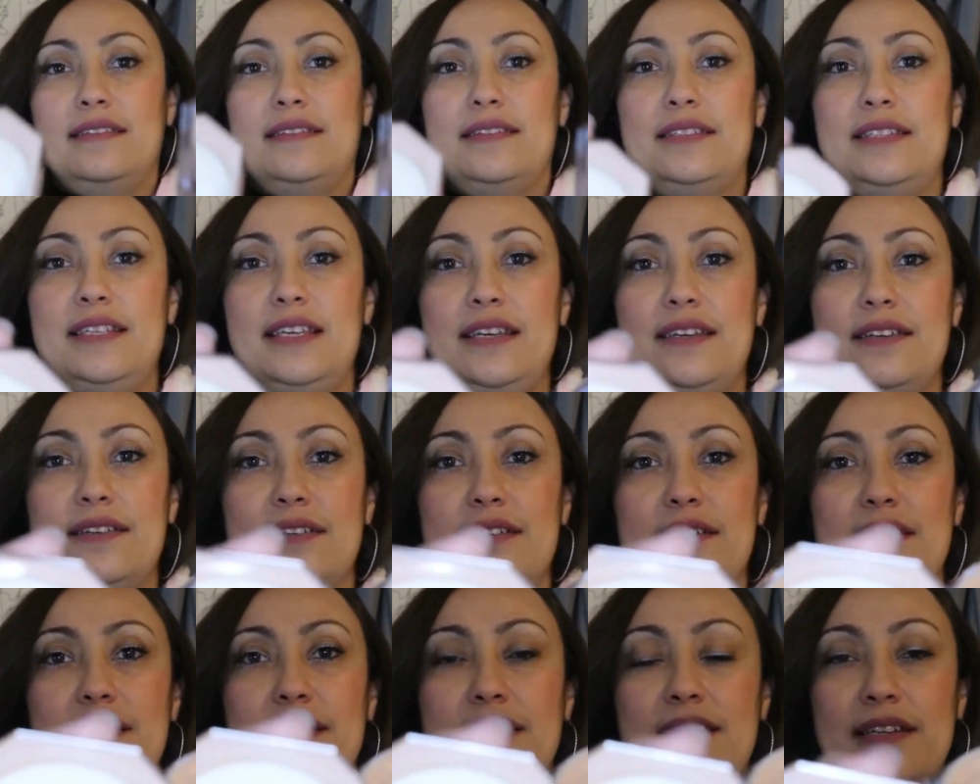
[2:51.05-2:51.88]

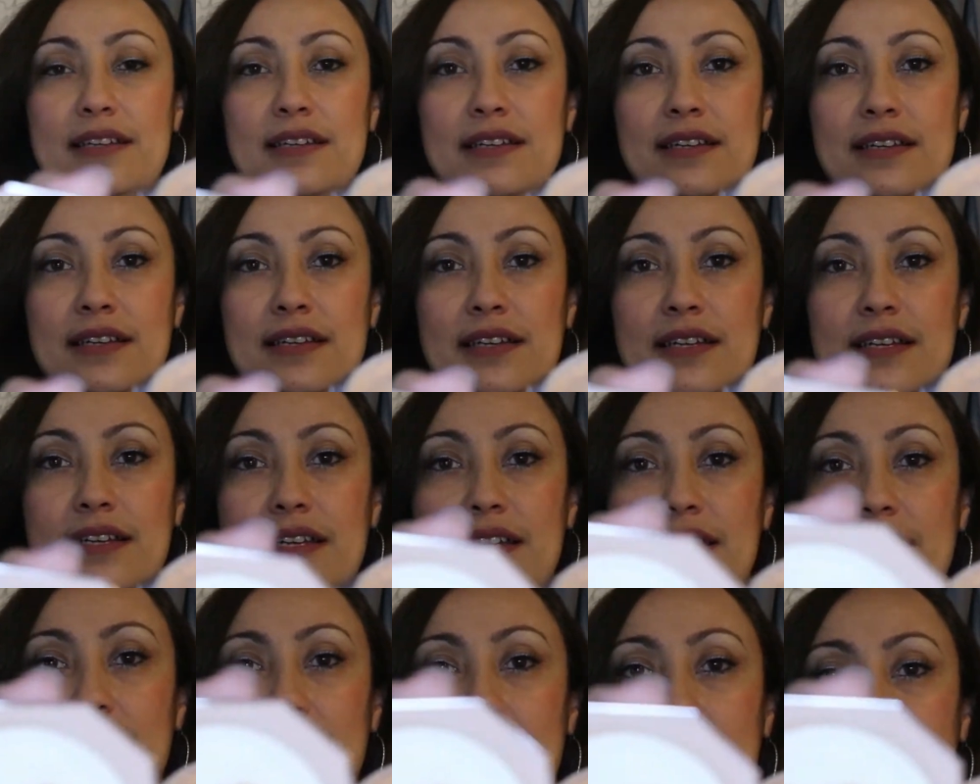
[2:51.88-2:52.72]
seal
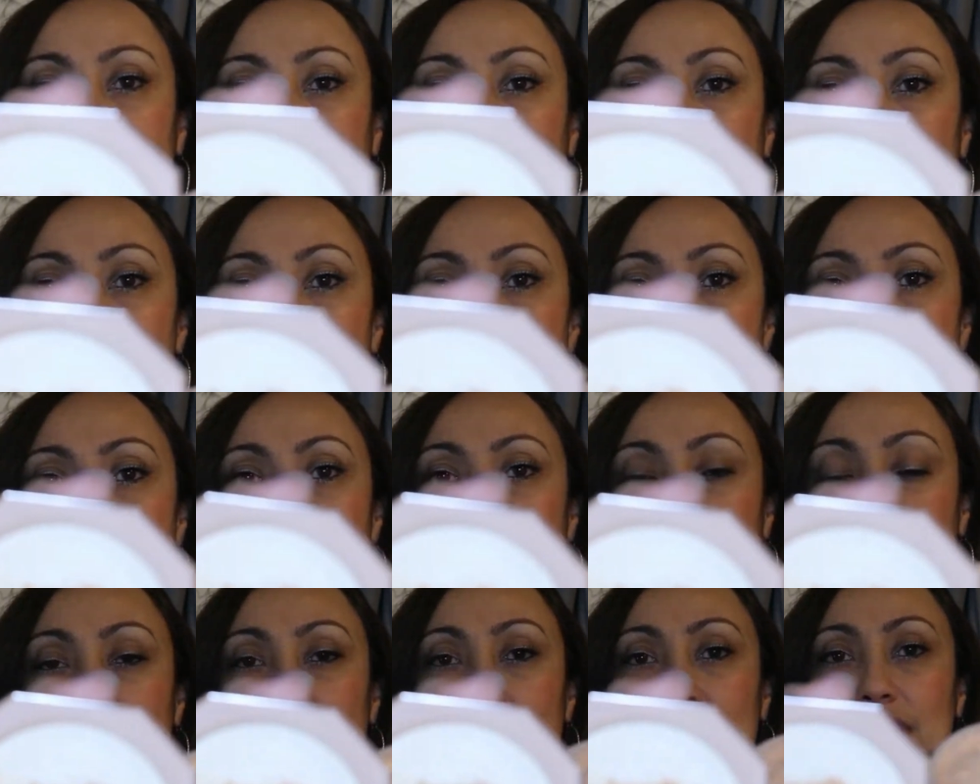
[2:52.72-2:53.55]
is
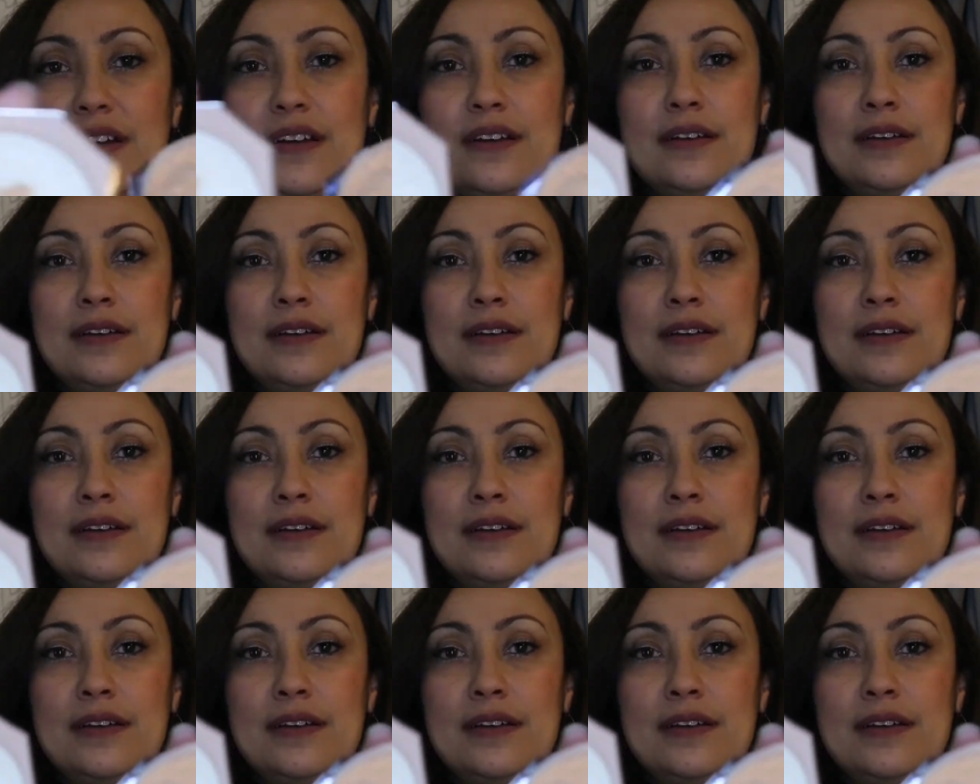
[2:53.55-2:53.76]
off.